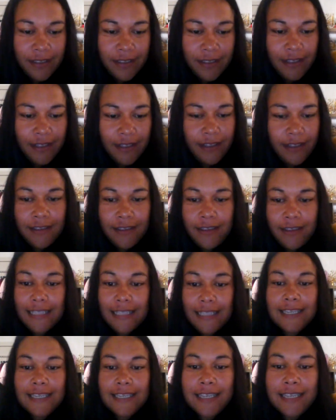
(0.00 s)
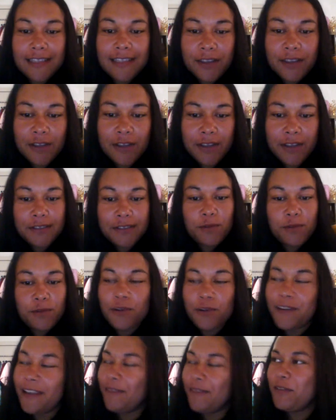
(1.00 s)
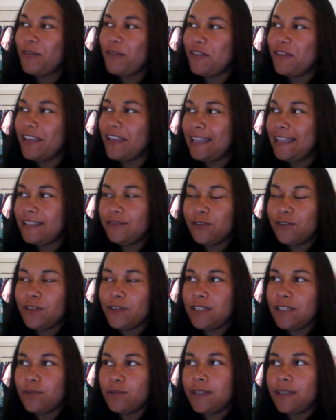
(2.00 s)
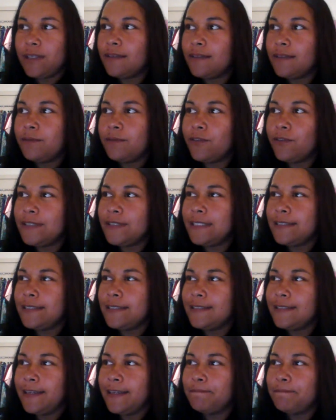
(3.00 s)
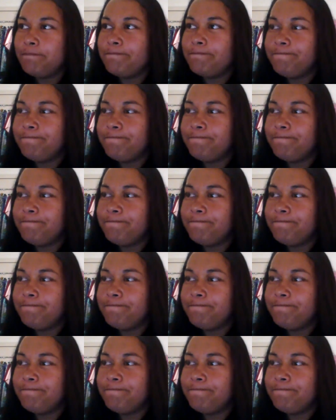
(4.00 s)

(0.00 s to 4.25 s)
And that's it, because we don't have anything else for this week for the exam.